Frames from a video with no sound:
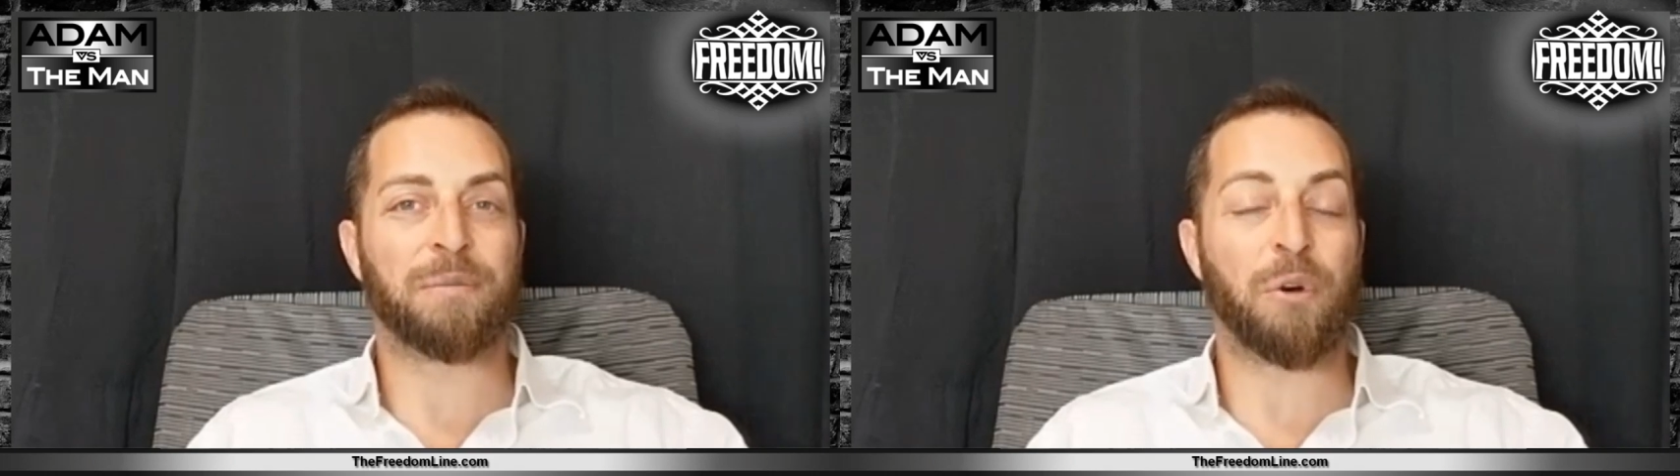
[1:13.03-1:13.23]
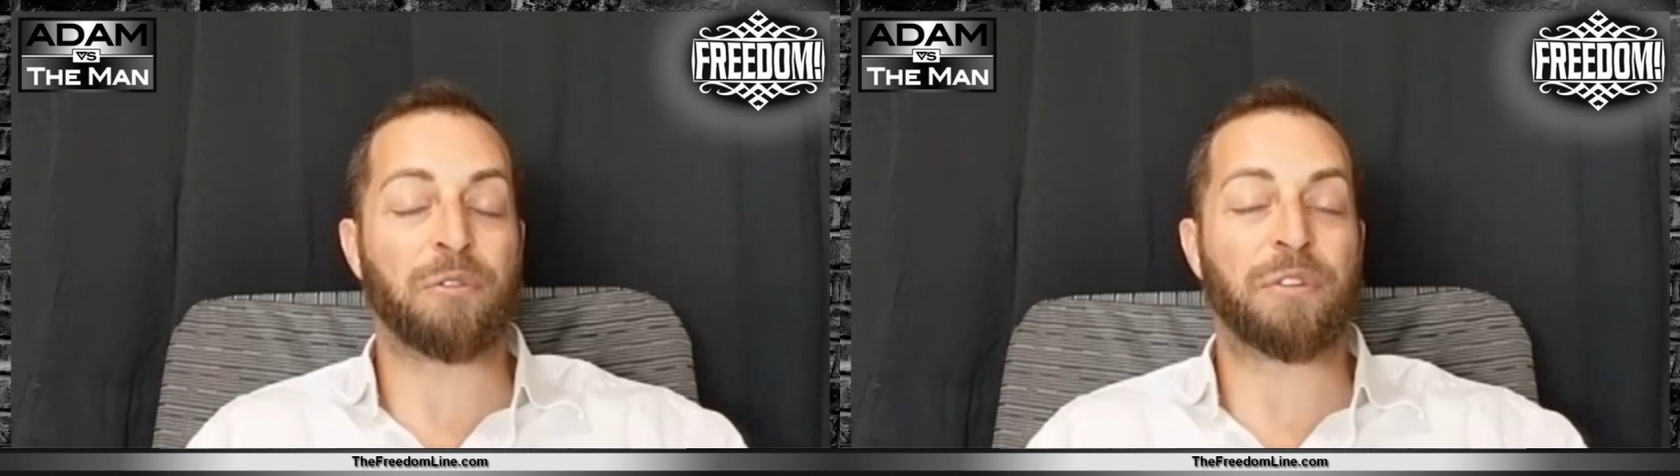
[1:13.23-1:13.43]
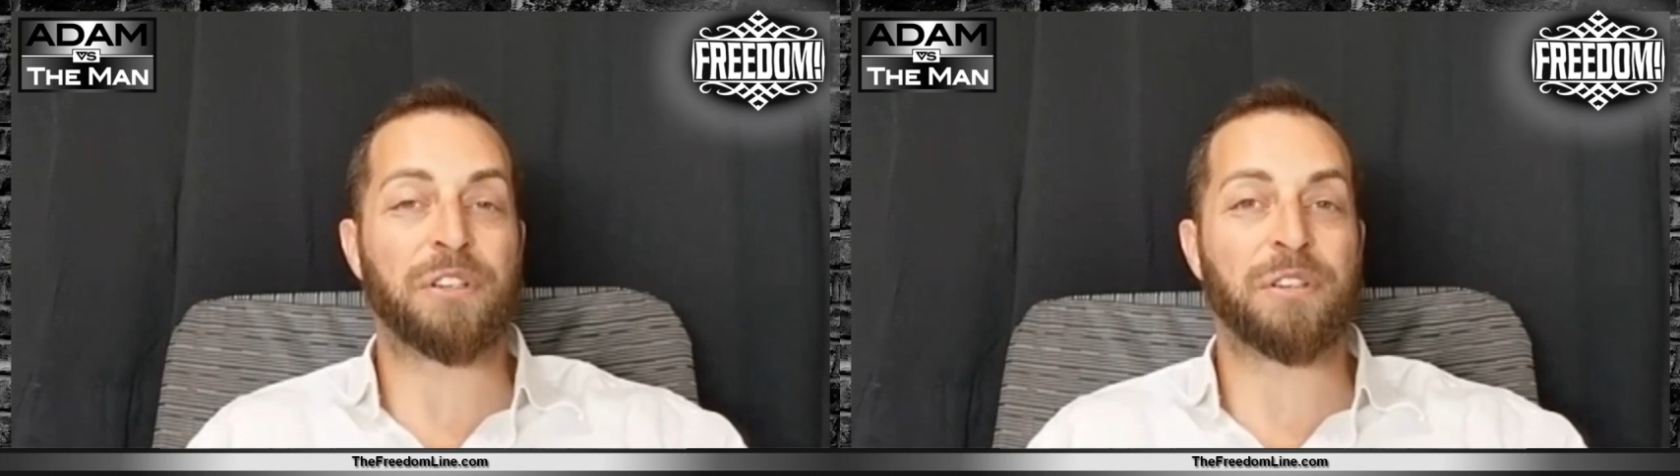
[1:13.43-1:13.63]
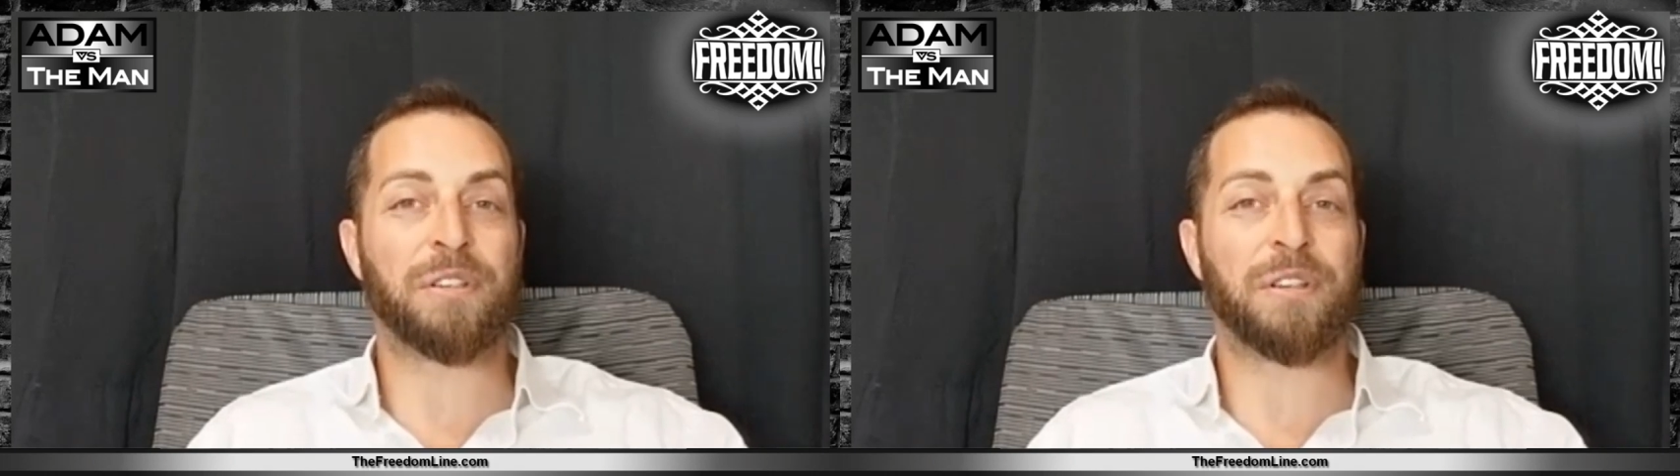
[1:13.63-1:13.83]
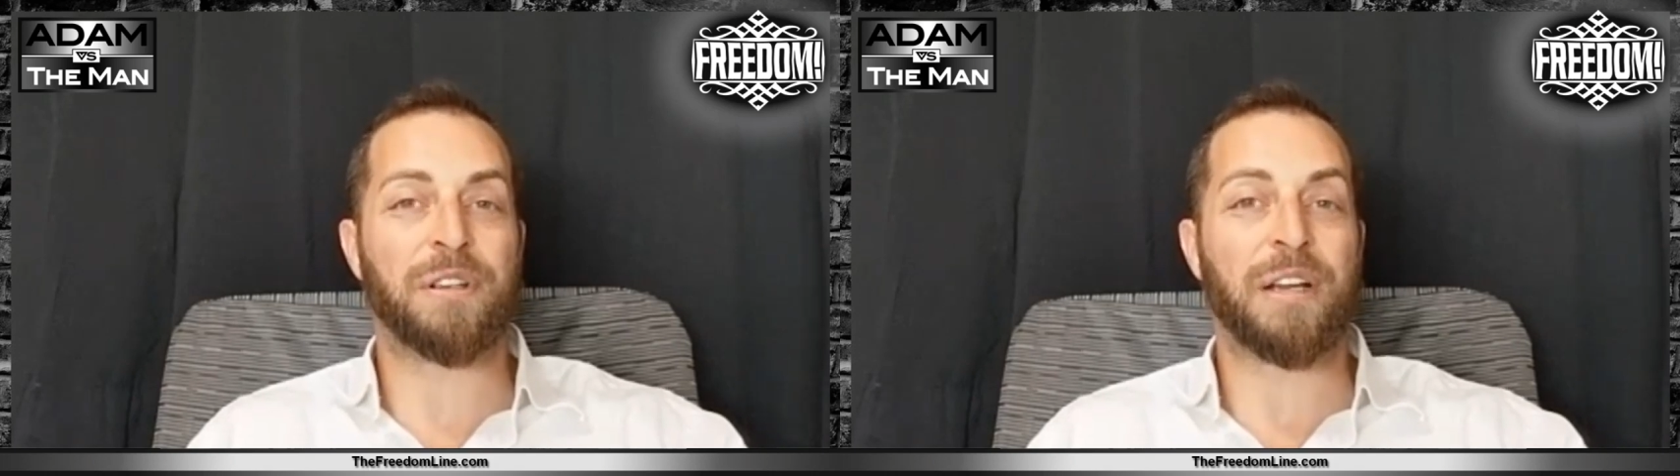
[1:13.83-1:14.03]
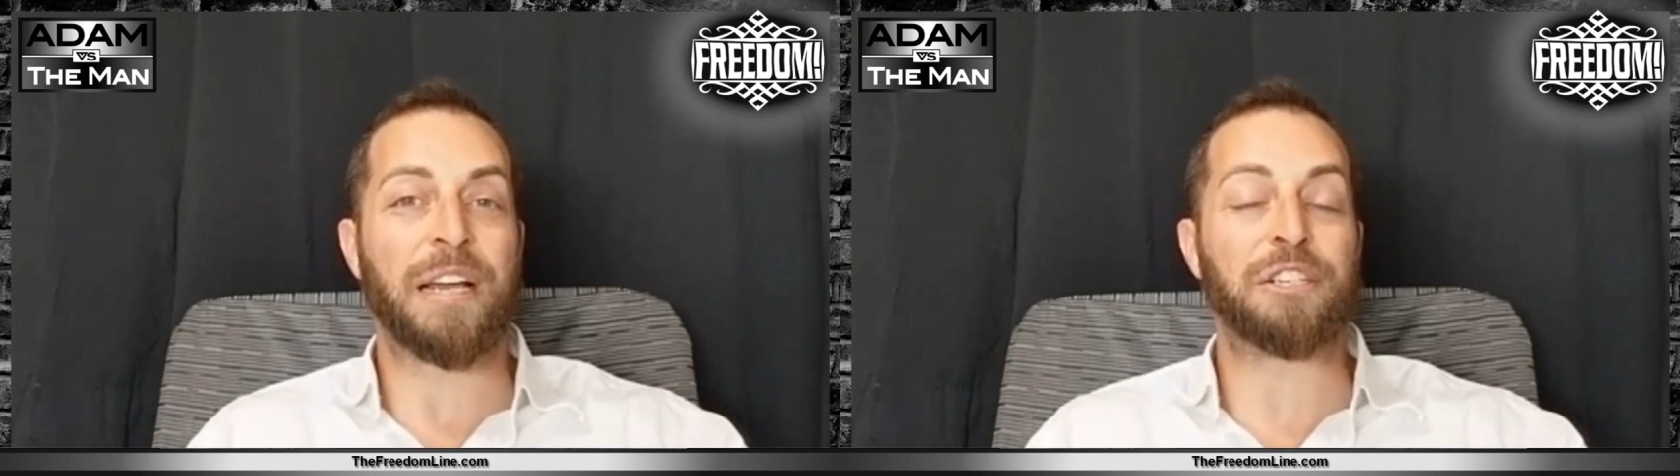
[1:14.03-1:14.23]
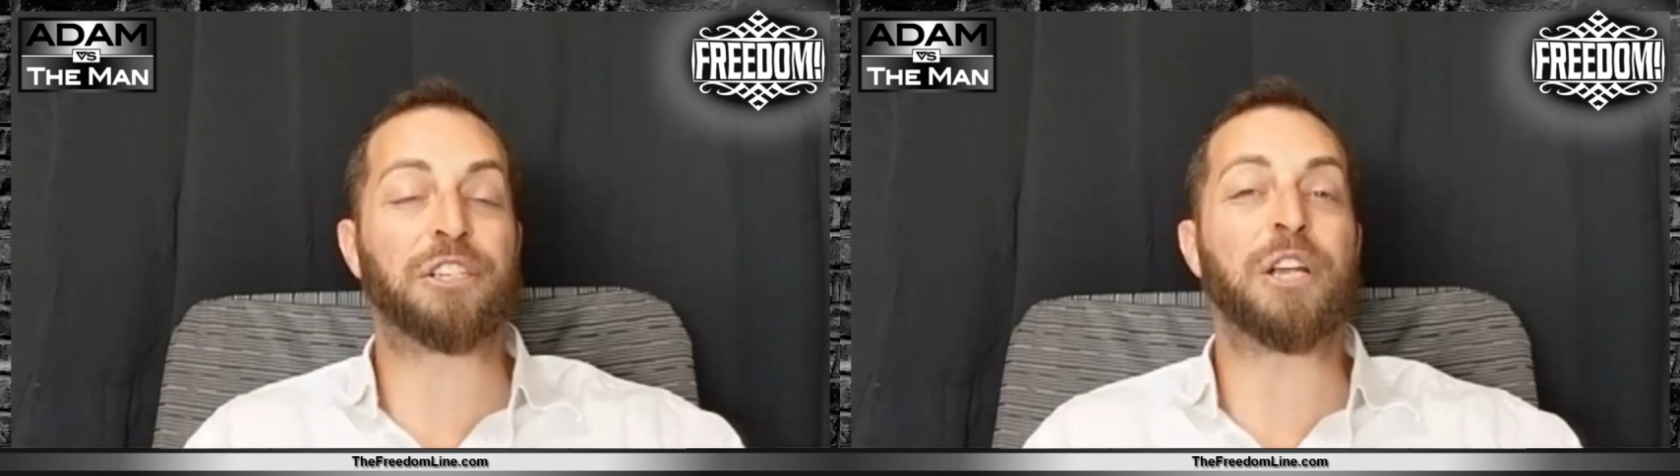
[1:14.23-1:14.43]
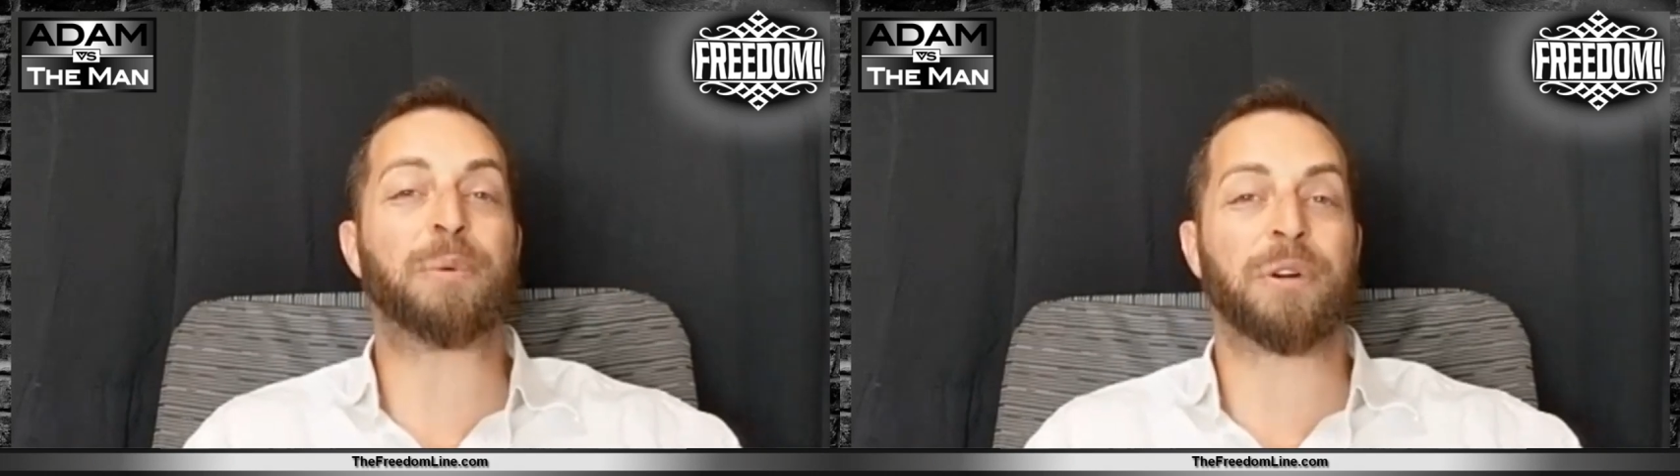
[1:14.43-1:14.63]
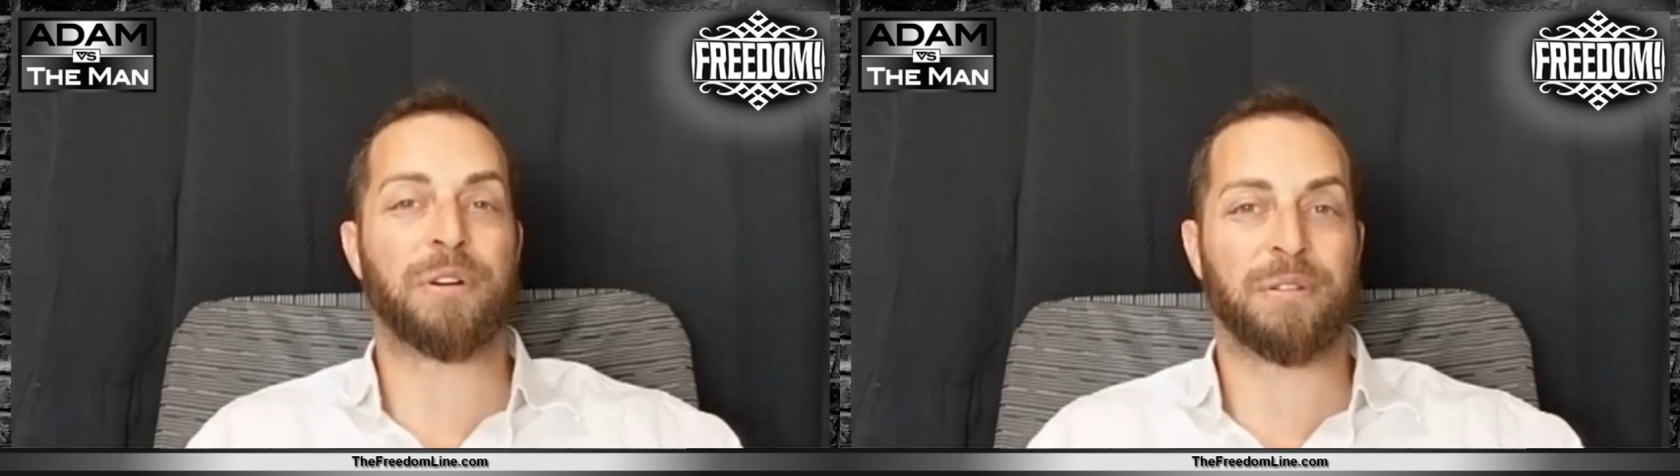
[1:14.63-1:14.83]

more efficient, and cheaper.